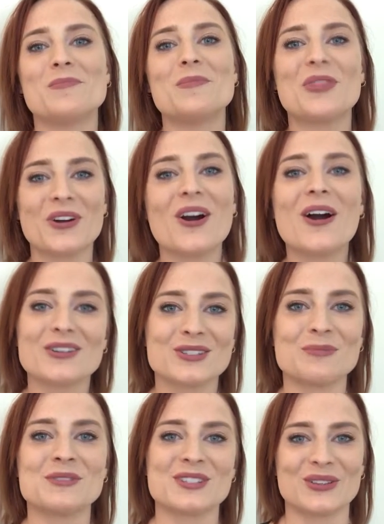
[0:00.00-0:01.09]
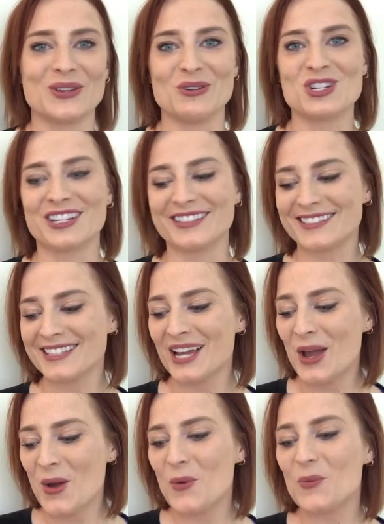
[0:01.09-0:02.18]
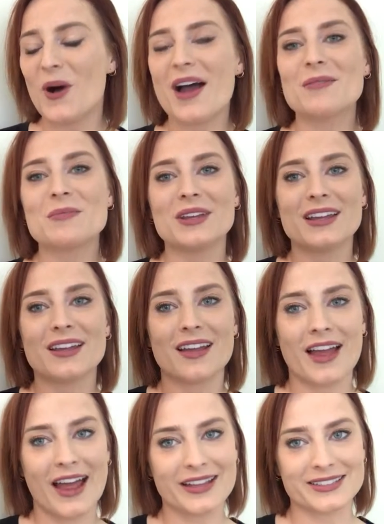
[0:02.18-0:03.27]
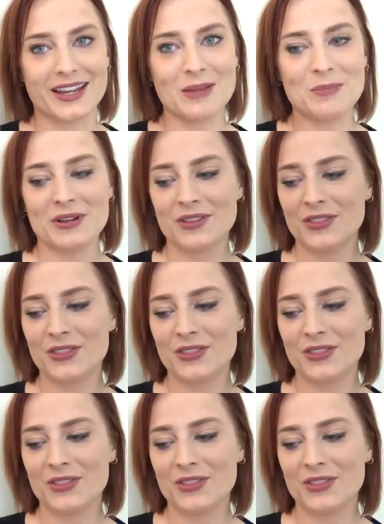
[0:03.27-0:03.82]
But there are some solutions. One being hat tape.